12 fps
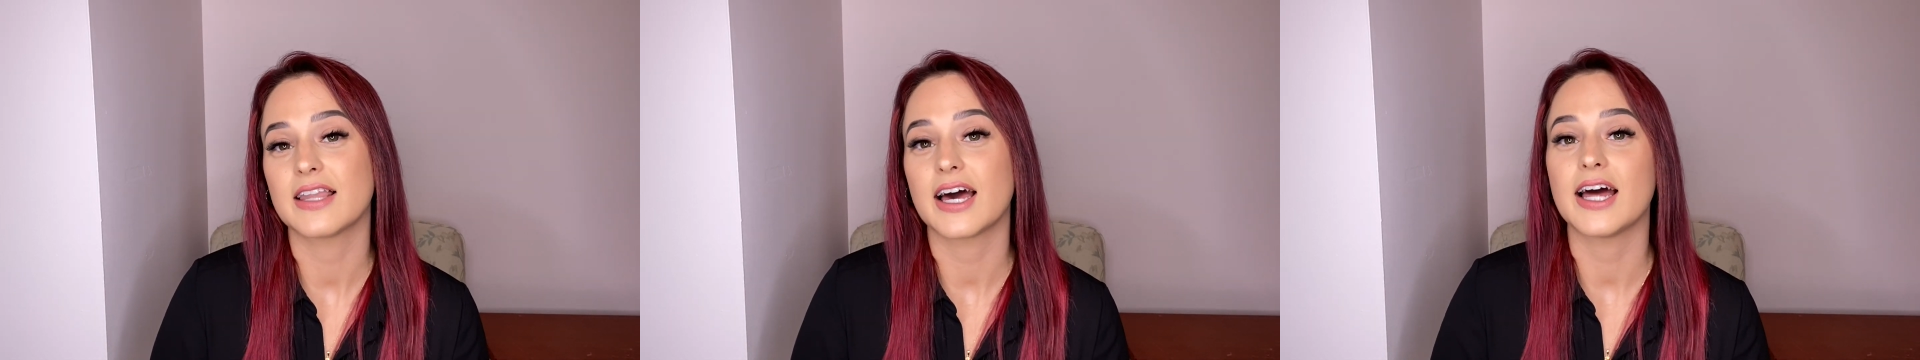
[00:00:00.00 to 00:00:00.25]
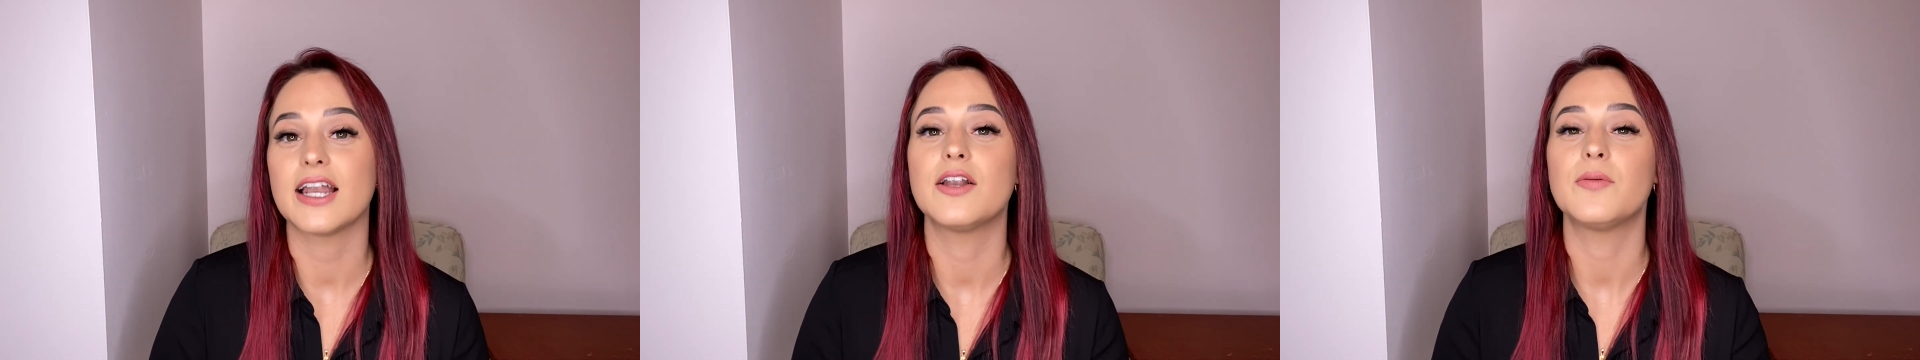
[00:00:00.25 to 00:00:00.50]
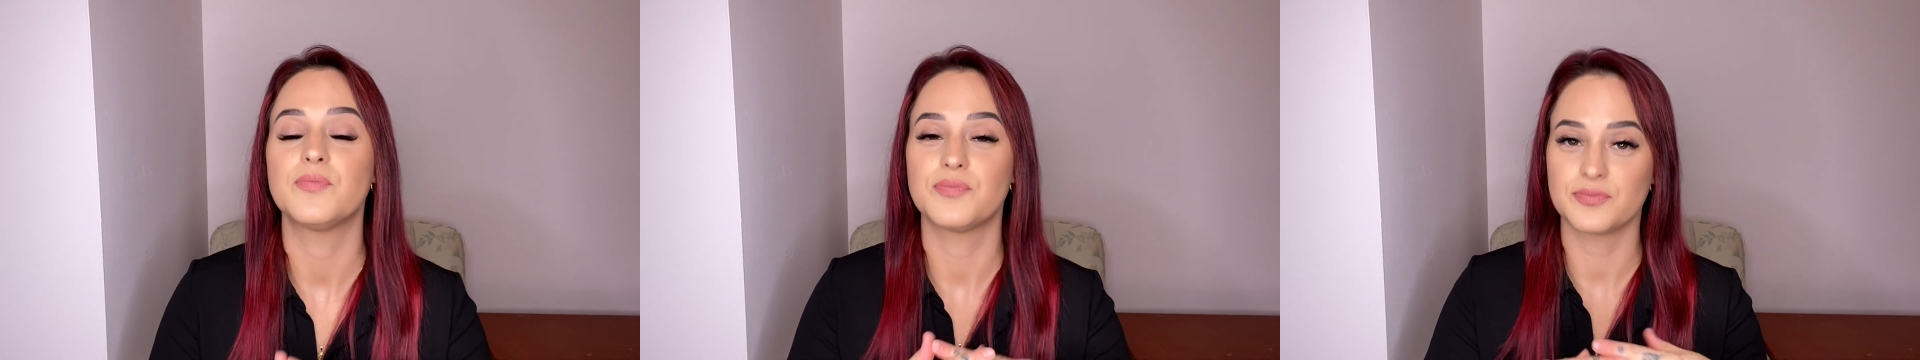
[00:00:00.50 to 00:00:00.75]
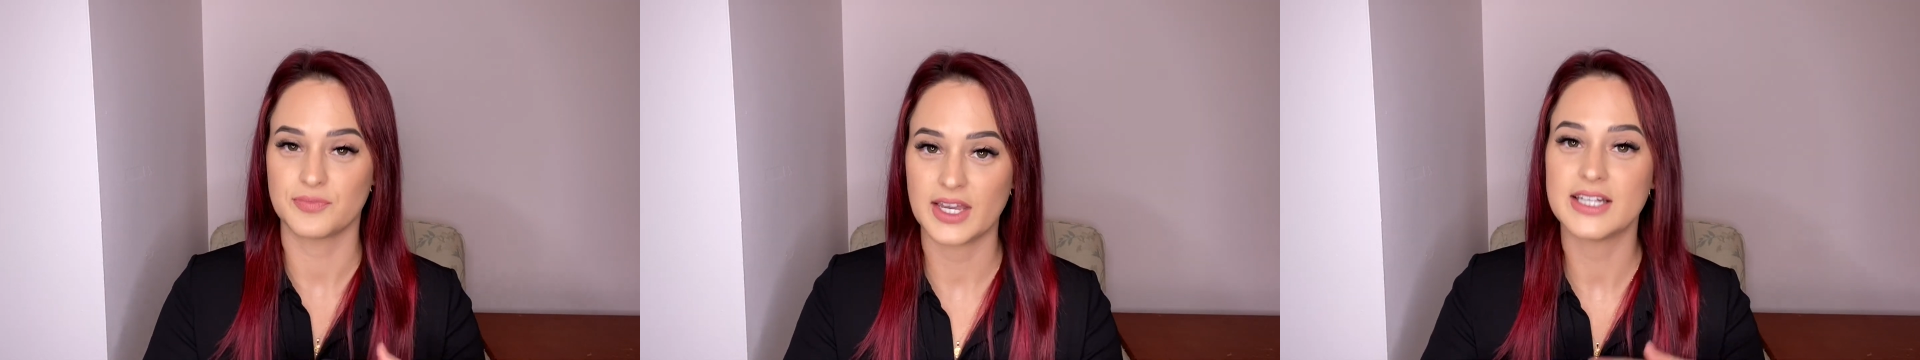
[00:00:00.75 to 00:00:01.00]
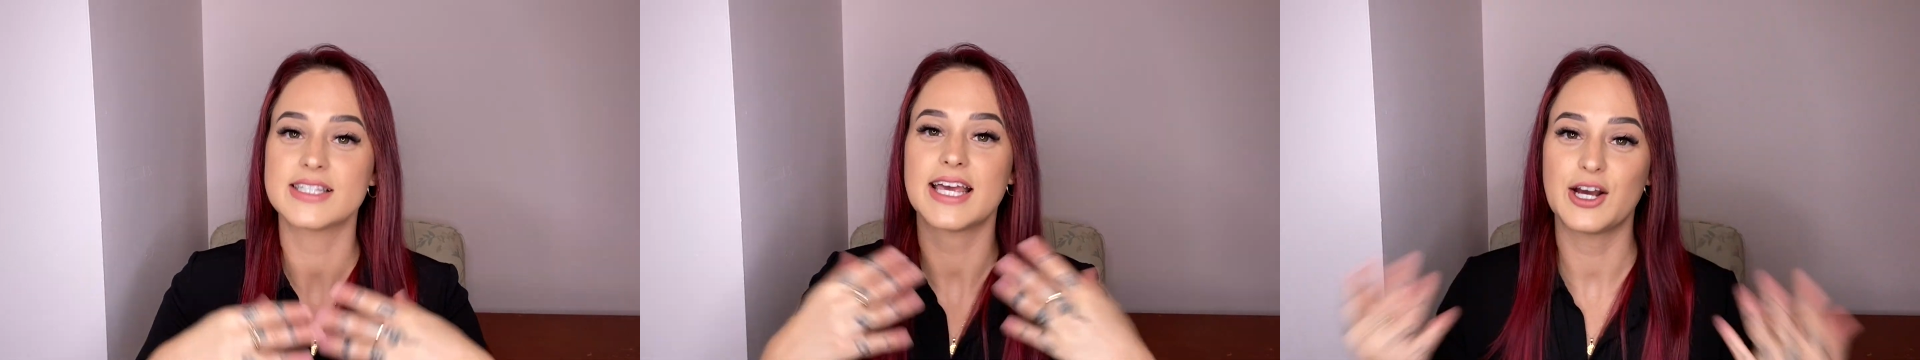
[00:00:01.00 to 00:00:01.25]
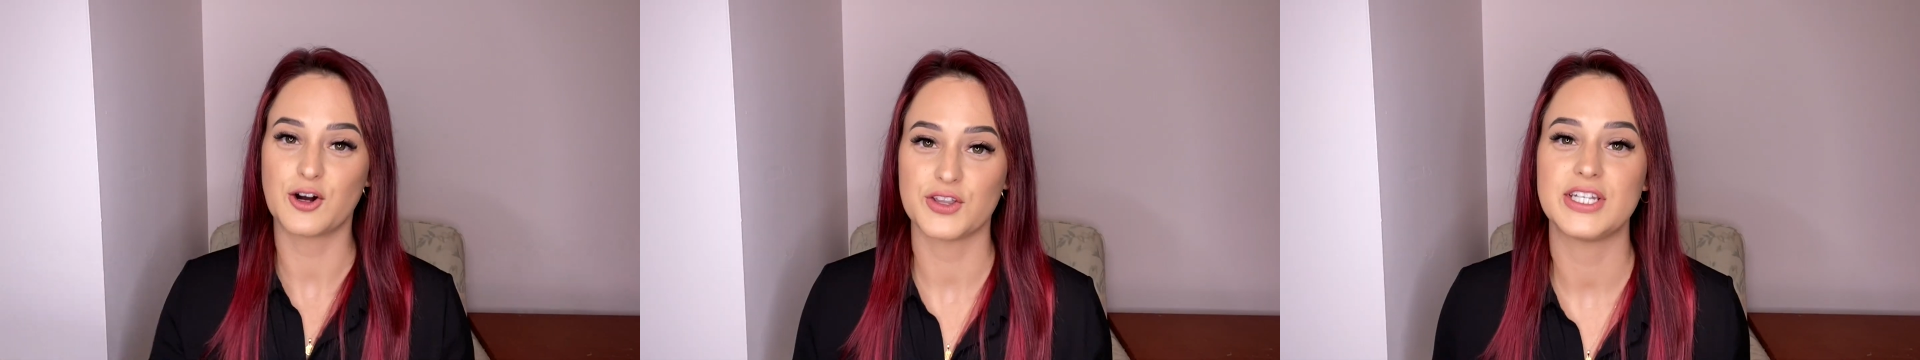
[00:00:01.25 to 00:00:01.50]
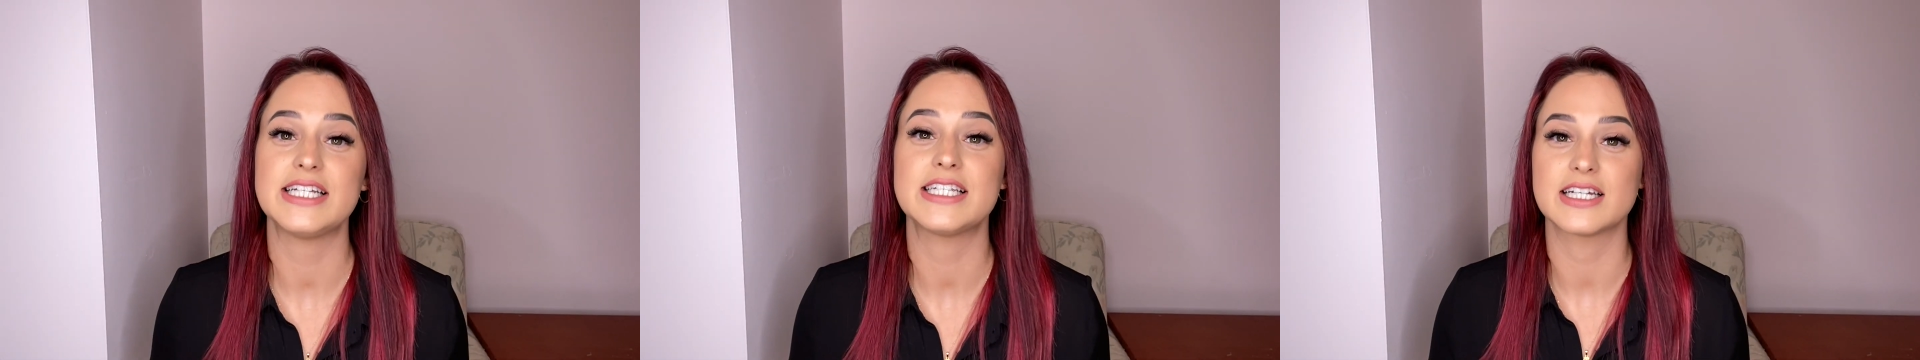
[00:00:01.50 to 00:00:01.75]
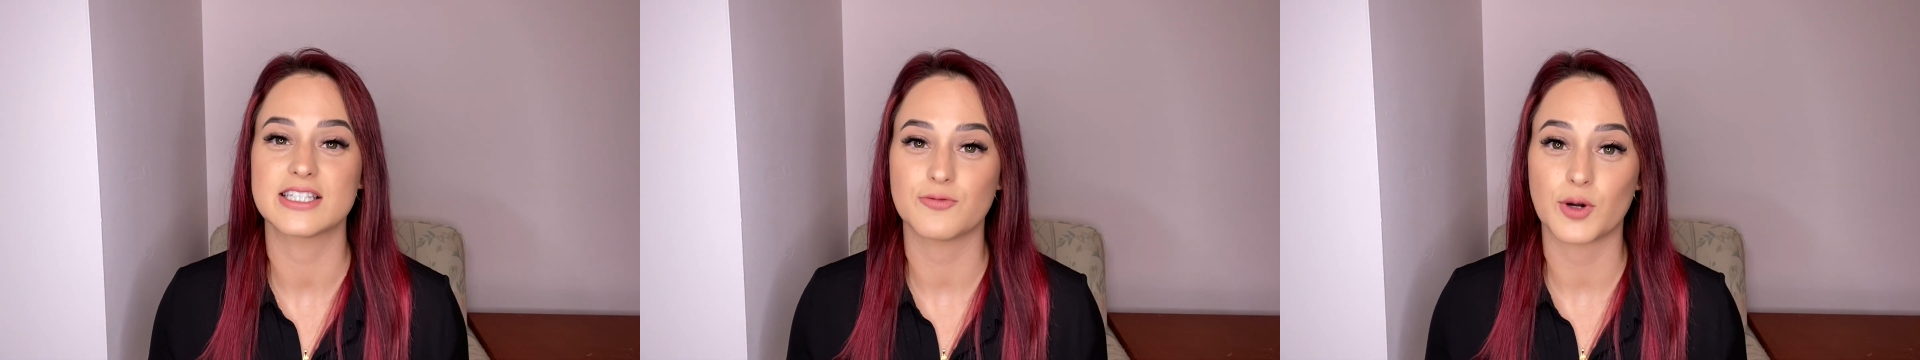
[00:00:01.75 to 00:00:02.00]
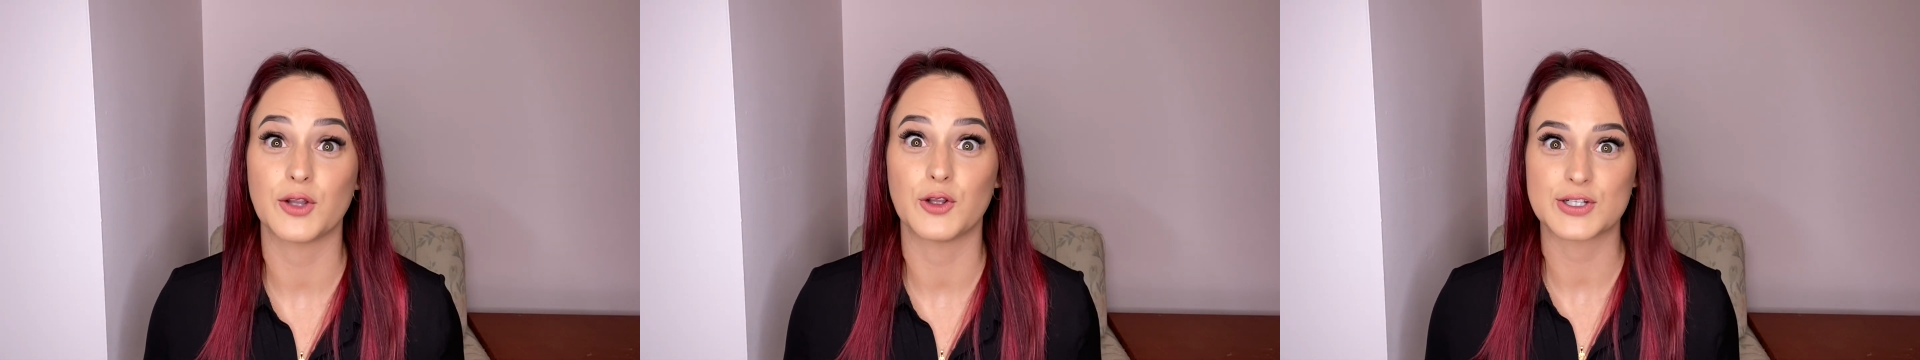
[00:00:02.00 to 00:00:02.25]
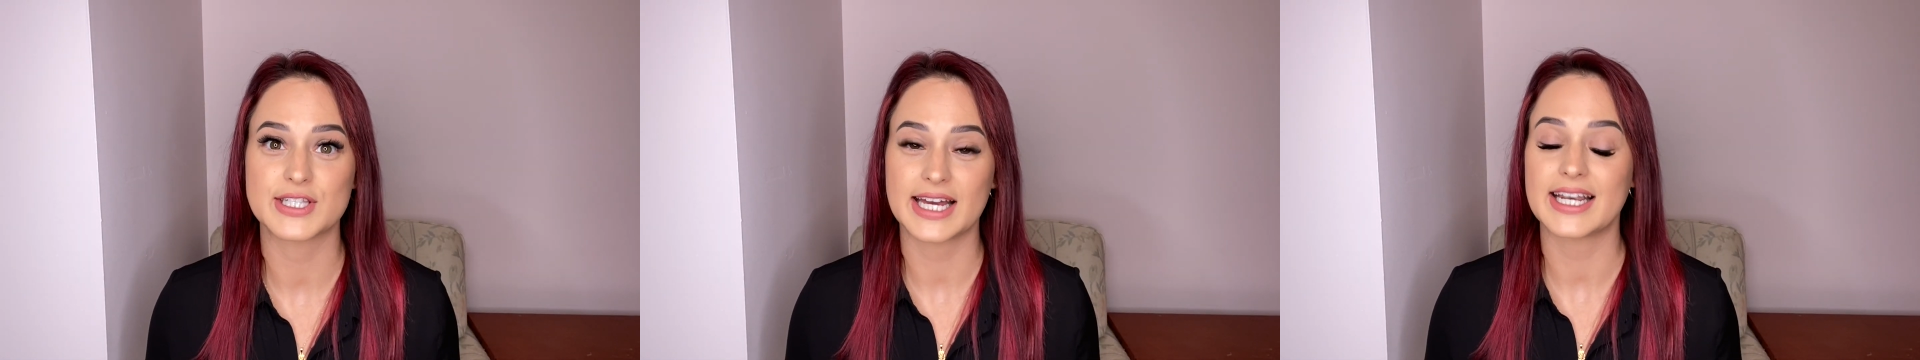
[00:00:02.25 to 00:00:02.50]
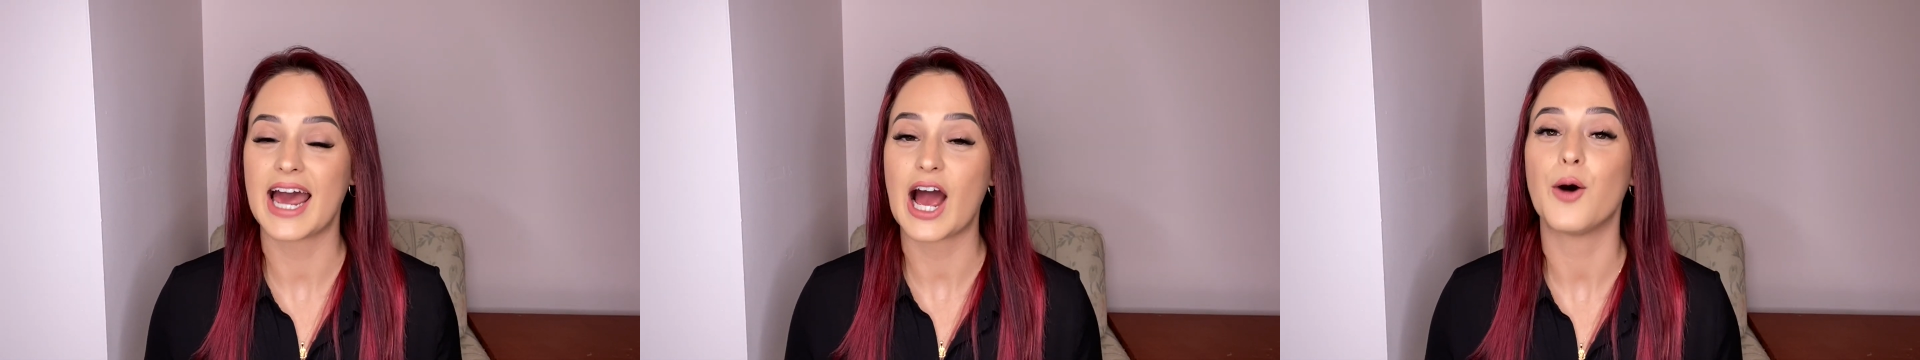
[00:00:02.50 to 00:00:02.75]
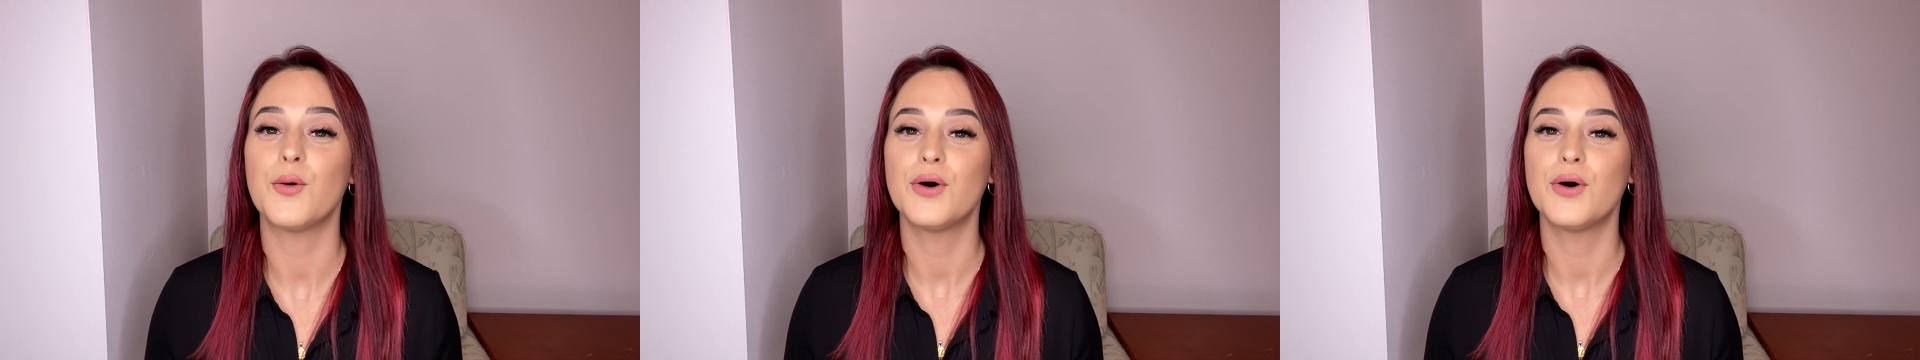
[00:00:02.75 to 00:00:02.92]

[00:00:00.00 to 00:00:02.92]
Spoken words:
all the details of what it looks like now.